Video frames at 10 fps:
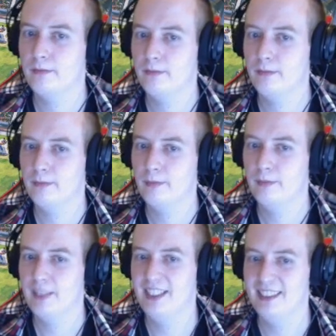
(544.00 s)

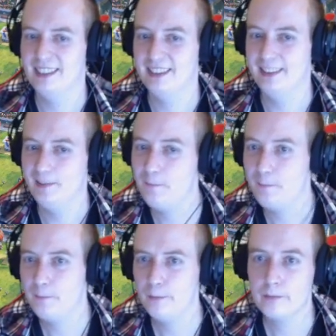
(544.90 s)

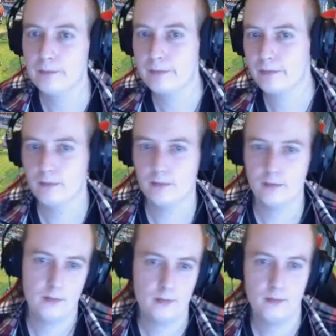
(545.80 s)

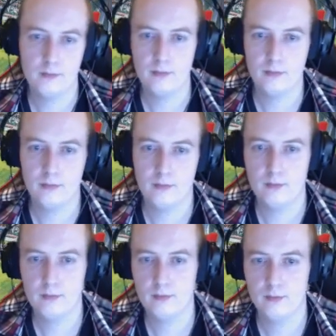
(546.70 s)

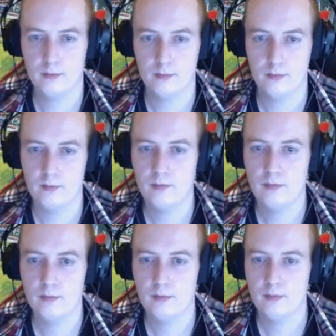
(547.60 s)

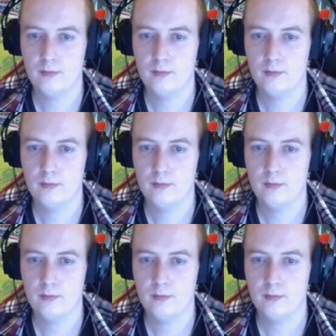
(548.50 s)
Nobody speaks.